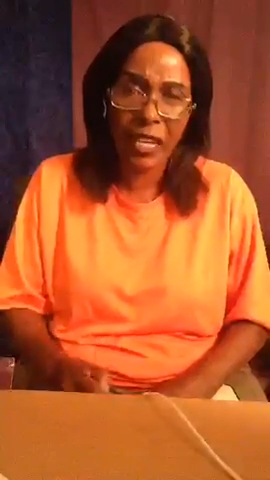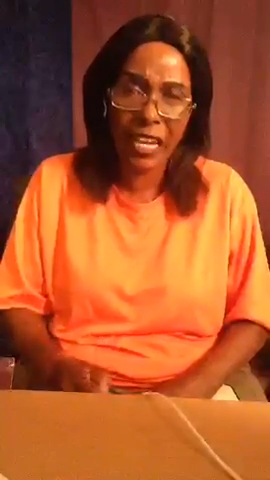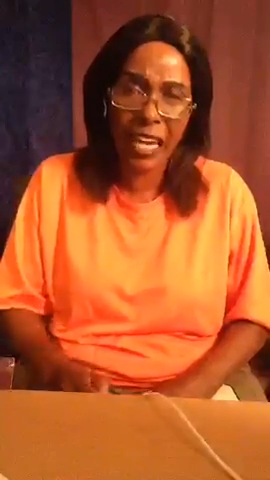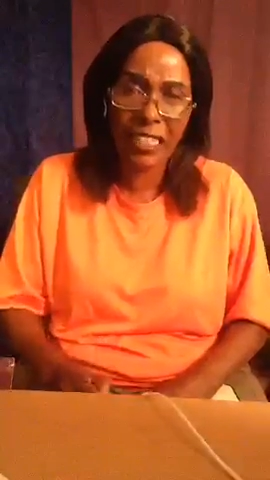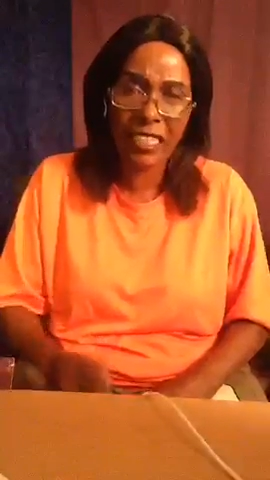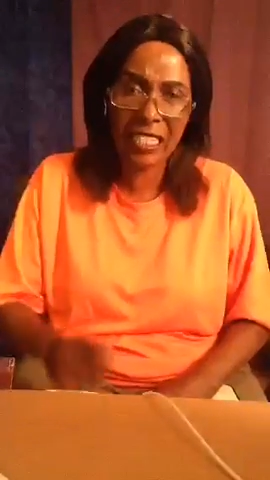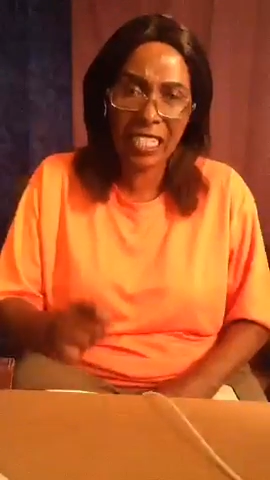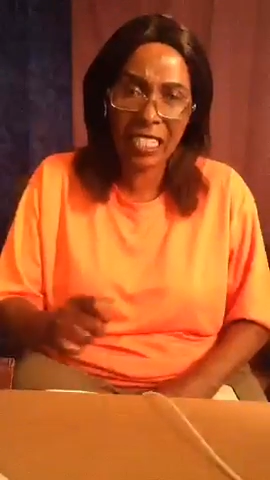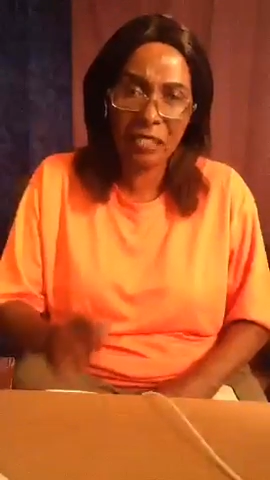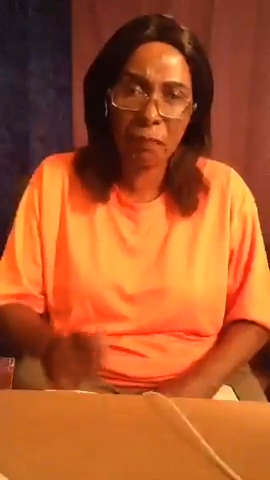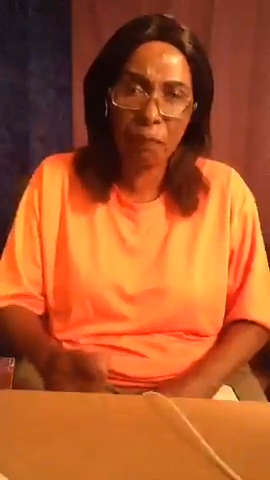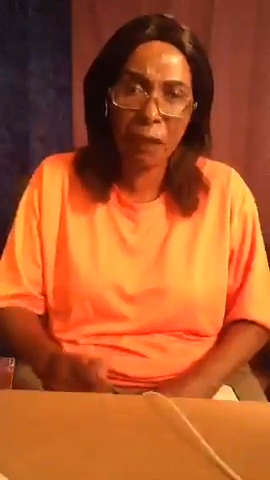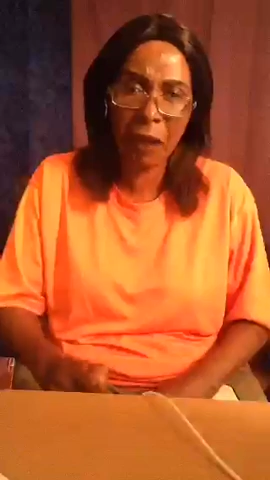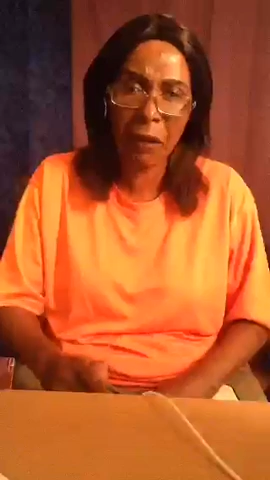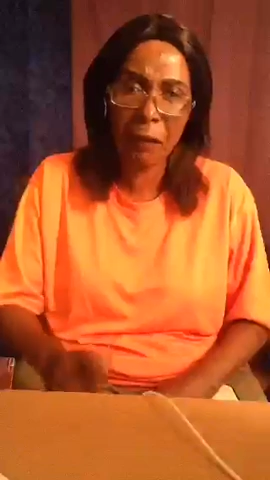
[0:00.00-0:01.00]
let this
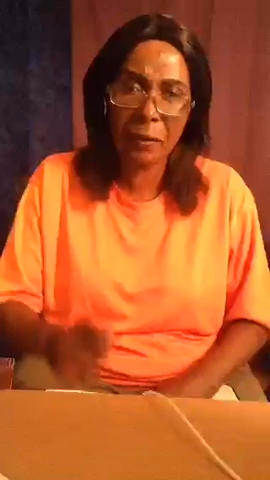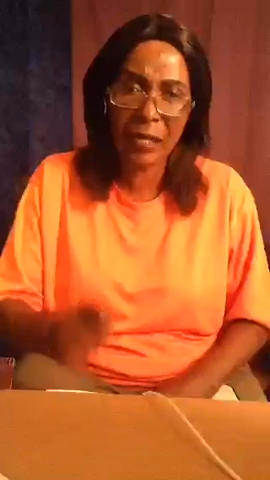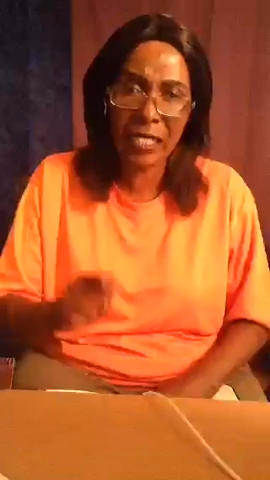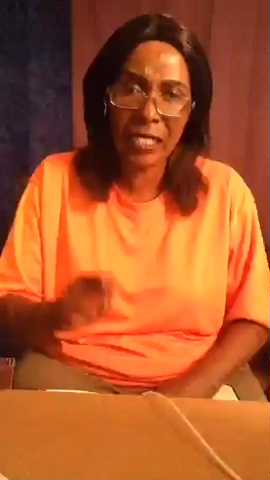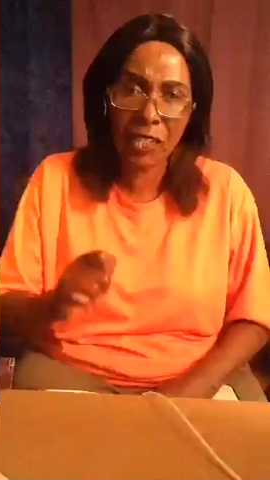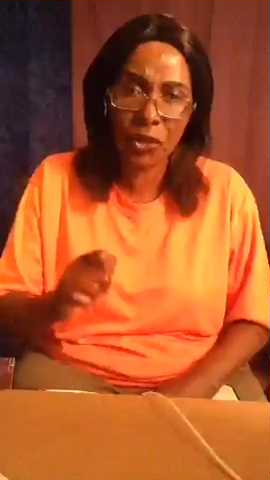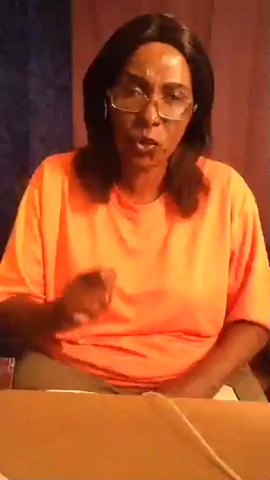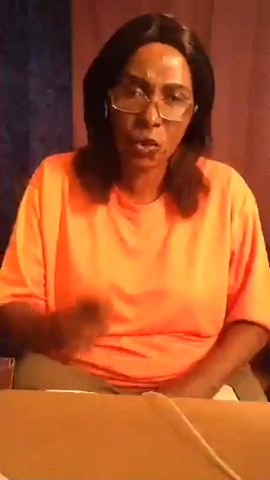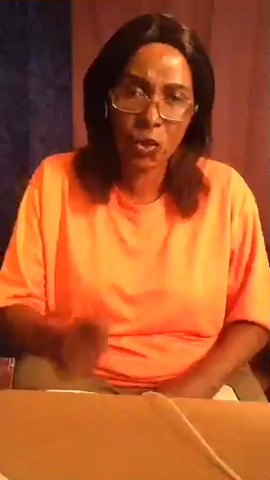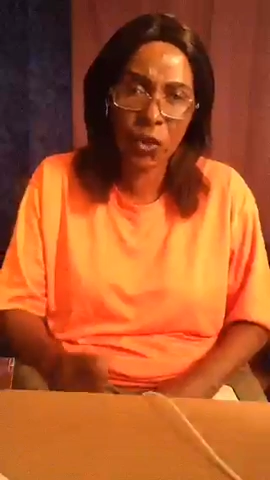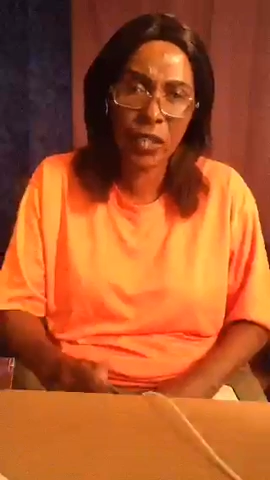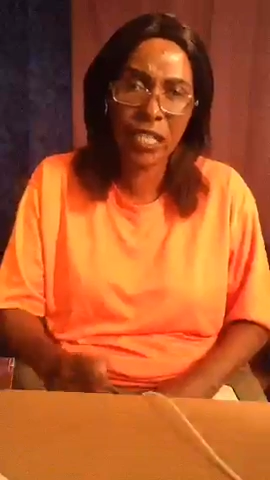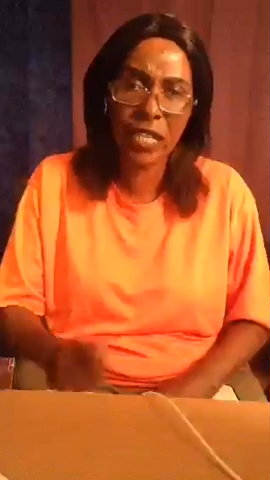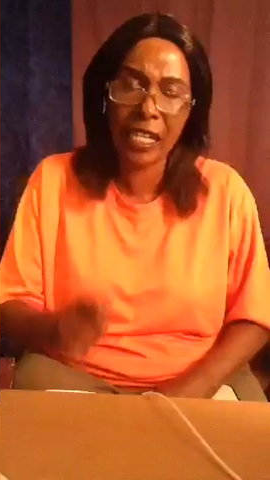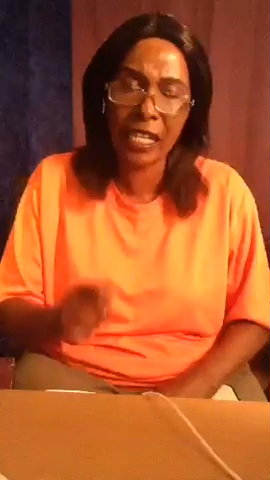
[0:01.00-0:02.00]
power be
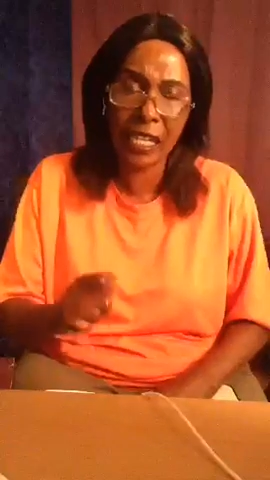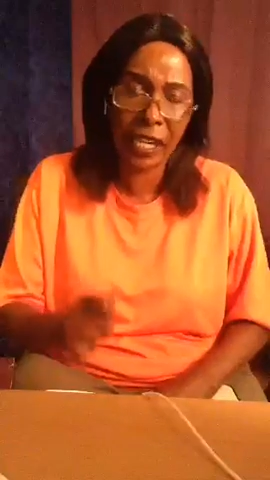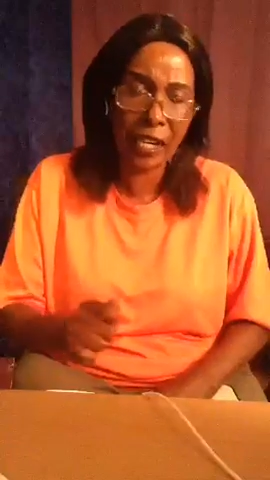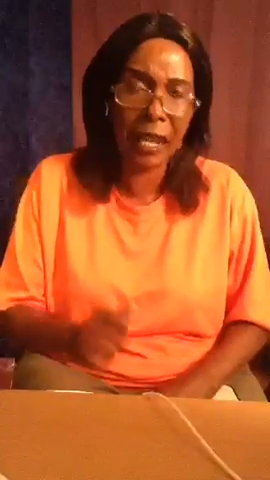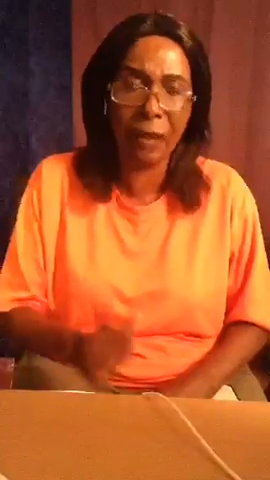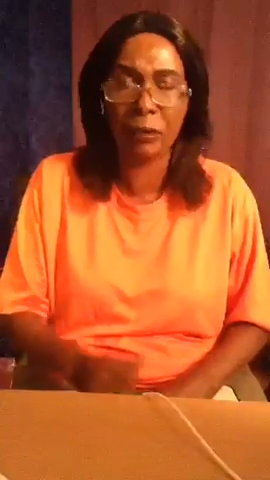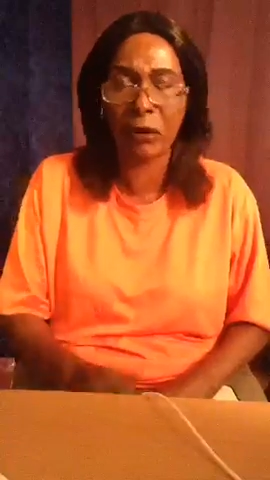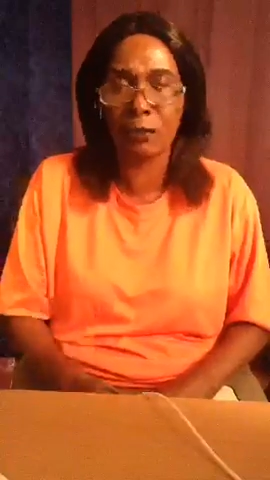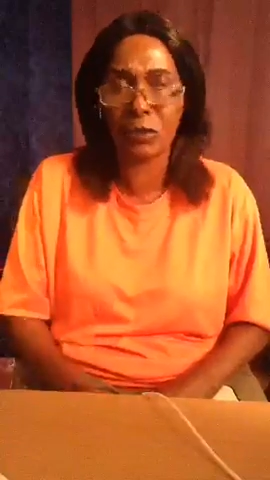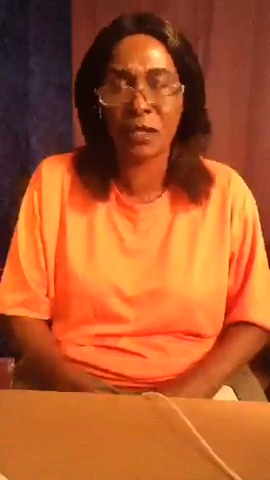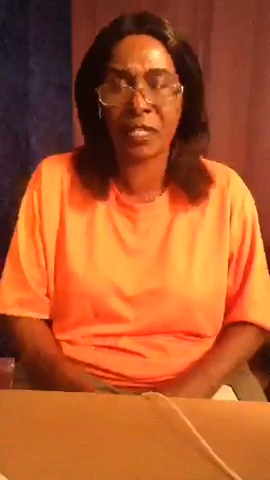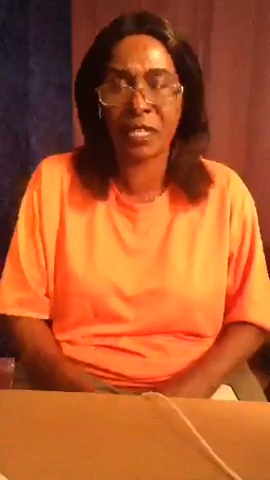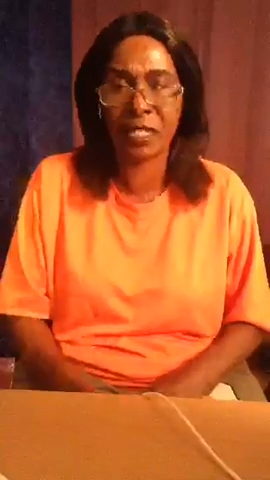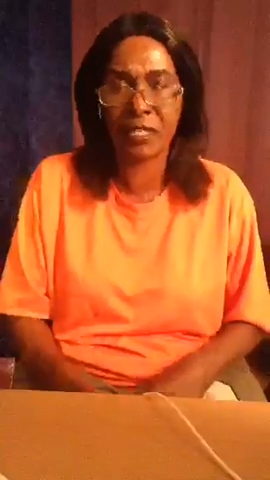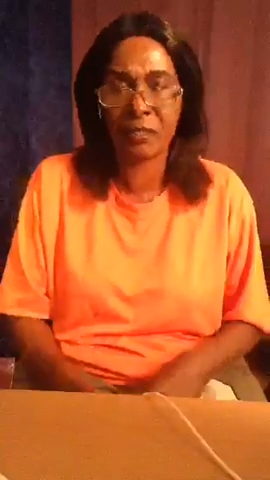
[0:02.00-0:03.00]
destroyed in the name of
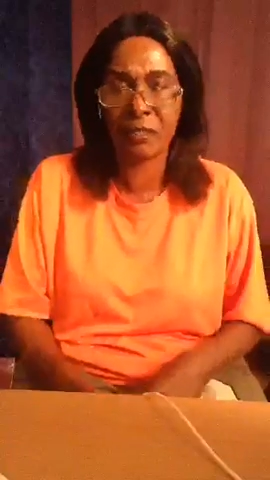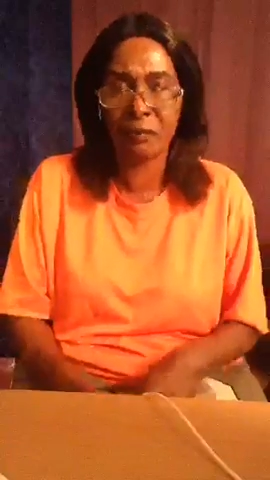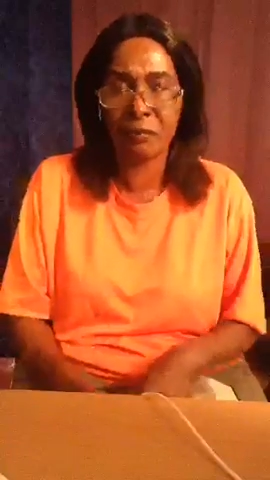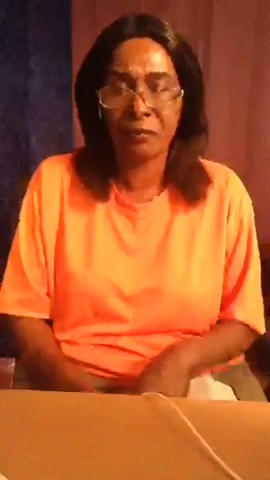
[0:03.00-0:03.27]
Jesus.